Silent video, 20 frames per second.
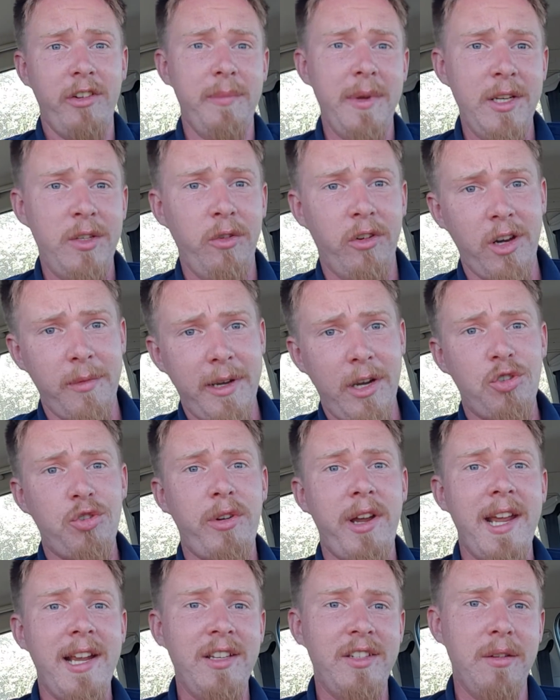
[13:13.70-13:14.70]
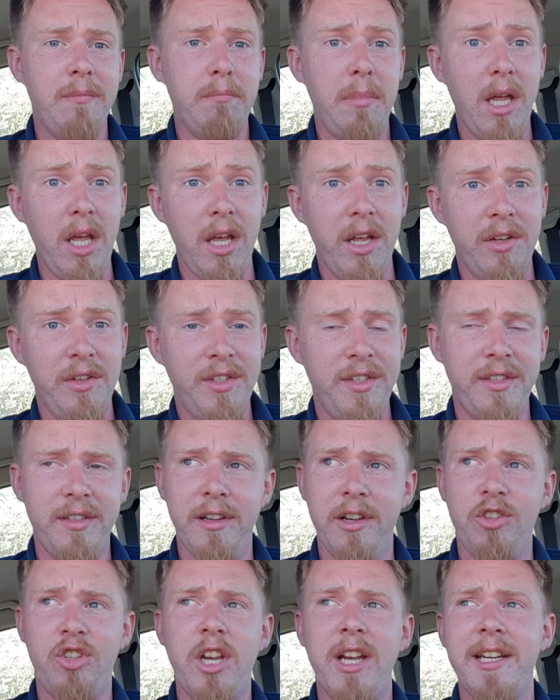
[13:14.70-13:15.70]
with me talking about trains and birds
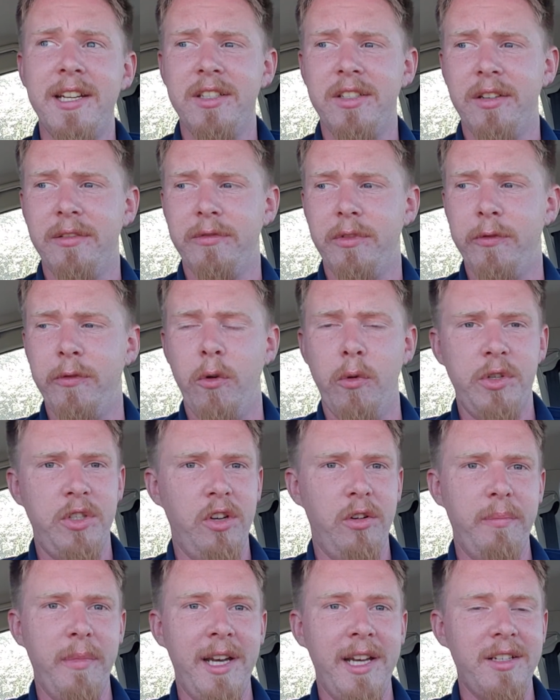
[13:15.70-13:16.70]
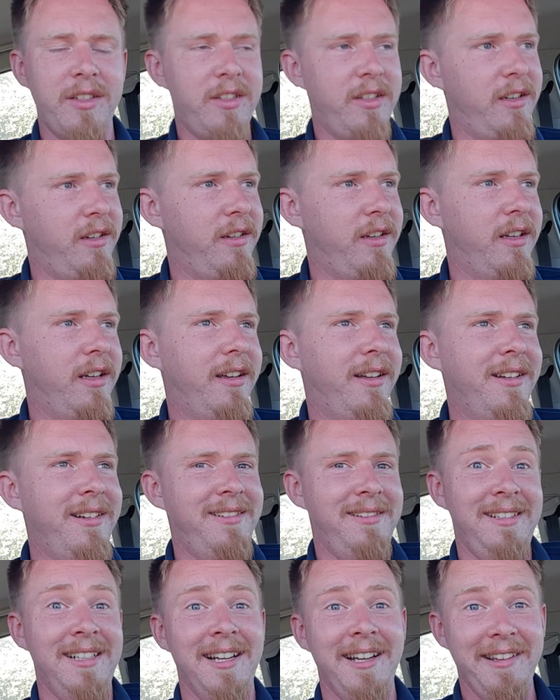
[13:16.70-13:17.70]
at Cheddington for 40 odd minutes, then
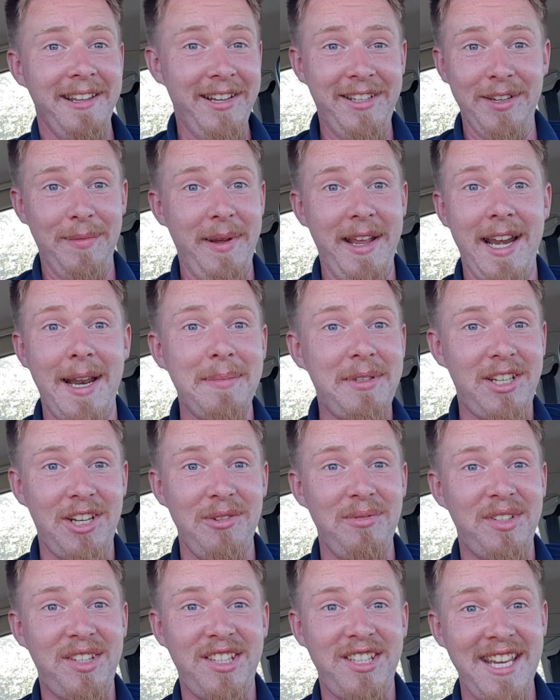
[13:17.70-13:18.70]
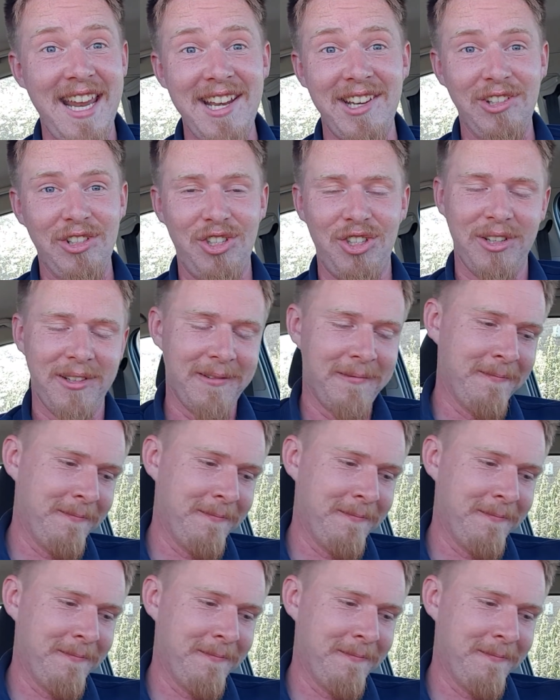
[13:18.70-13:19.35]
this will be an absolute cinch.